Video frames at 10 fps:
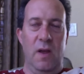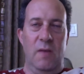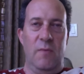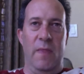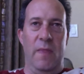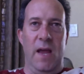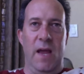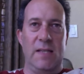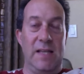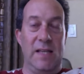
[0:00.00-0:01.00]
and the
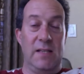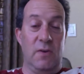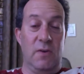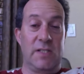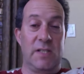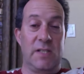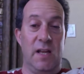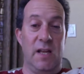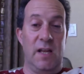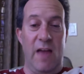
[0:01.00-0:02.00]
idea in New York City,
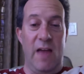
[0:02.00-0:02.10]
and I